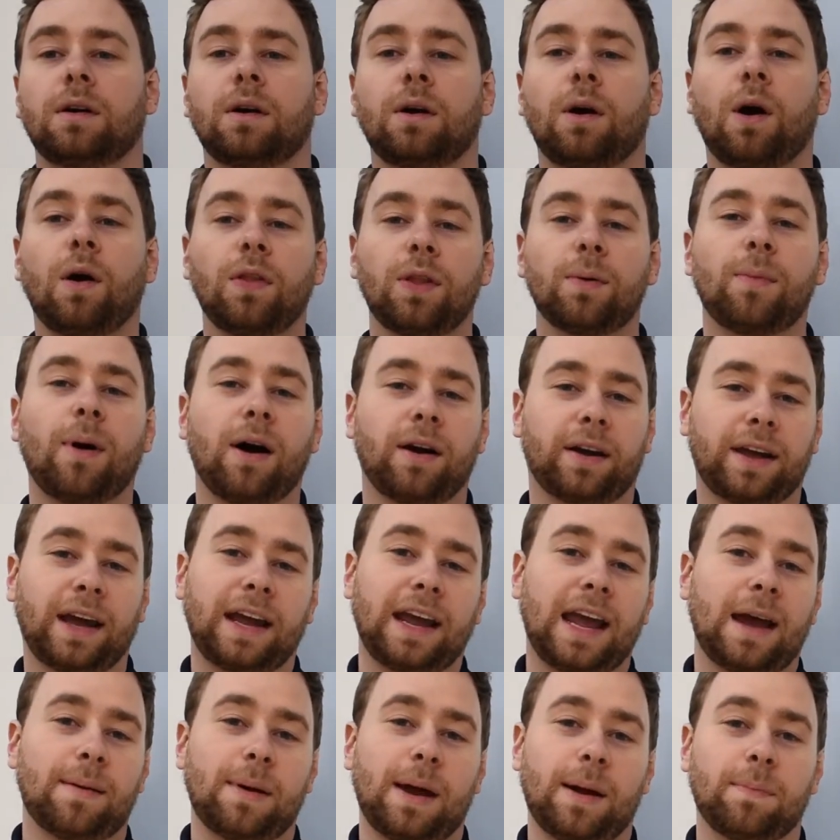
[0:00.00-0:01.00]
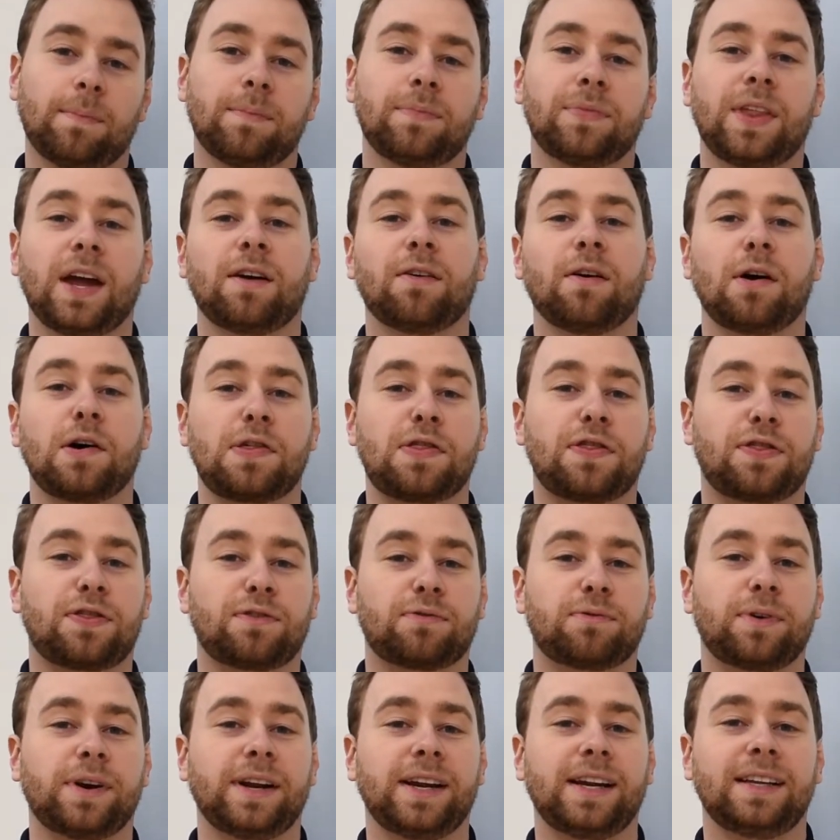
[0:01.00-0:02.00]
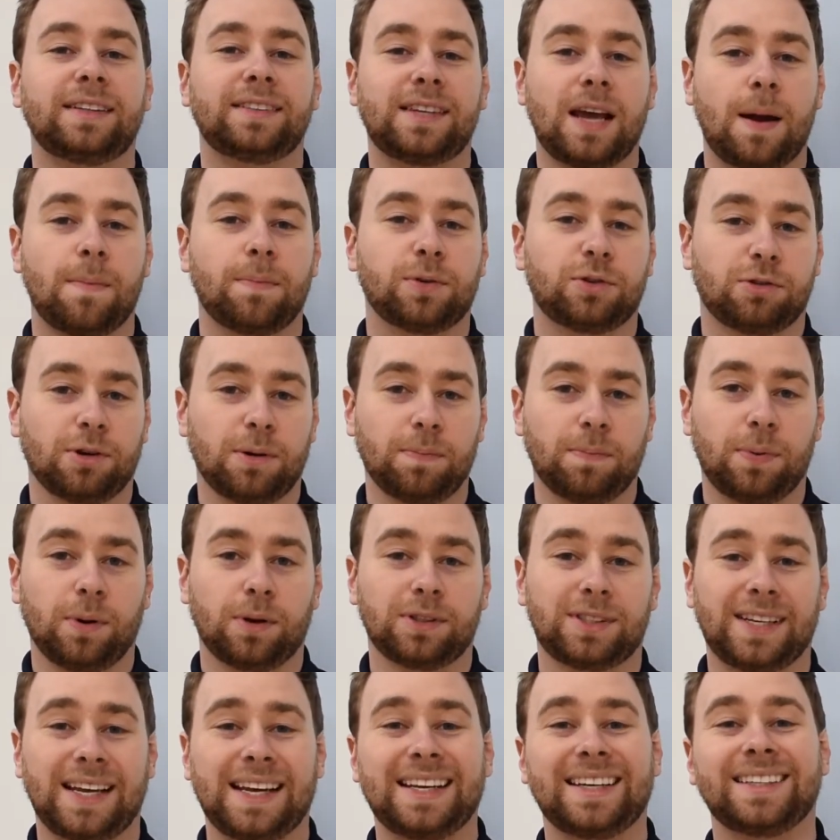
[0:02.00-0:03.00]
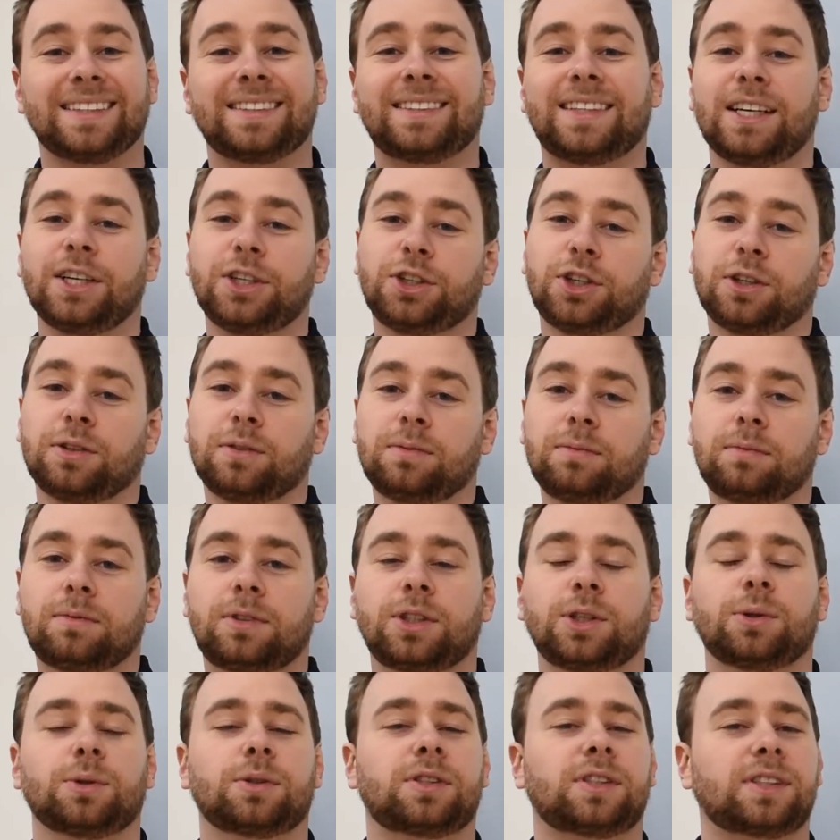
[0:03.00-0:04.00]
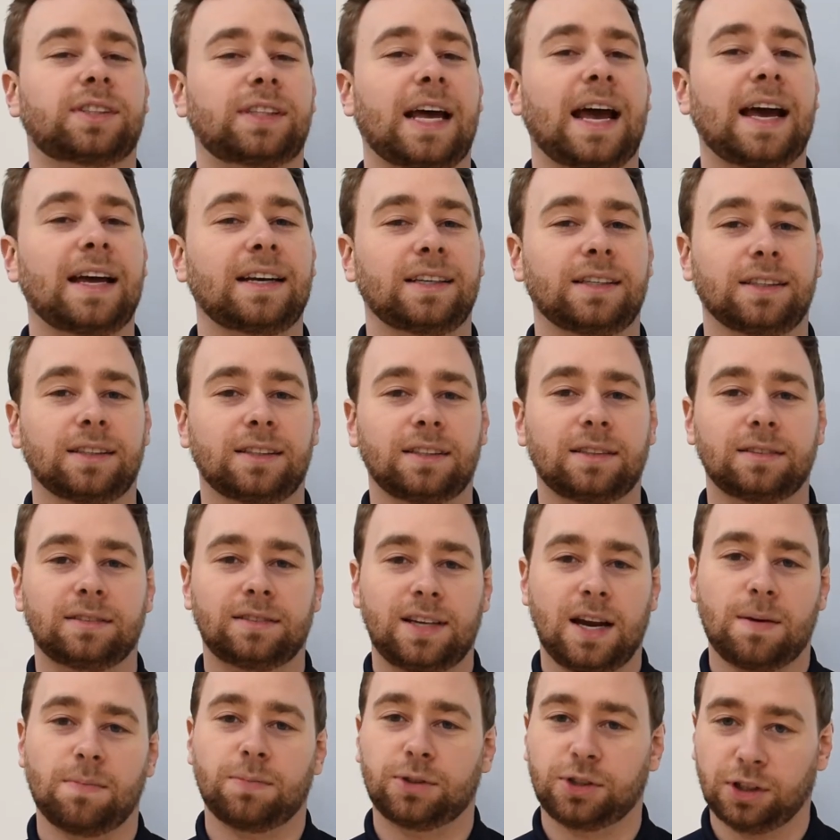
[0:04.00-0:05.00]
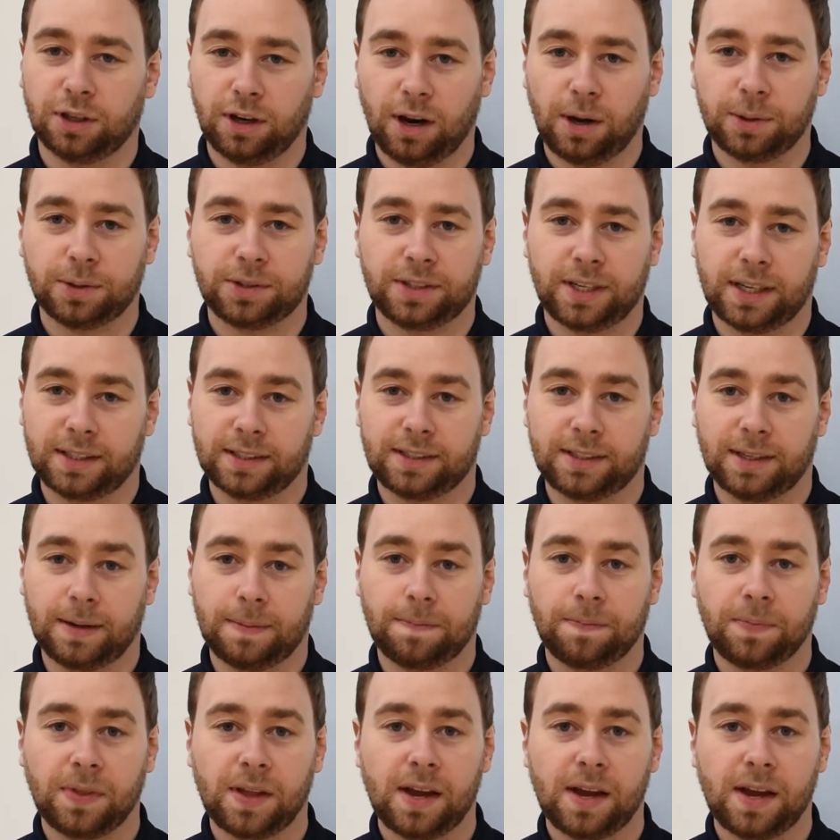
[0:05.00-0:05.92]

On the Mk8 MM, there are three temperature inputs in addition to your standard temperature load sensor.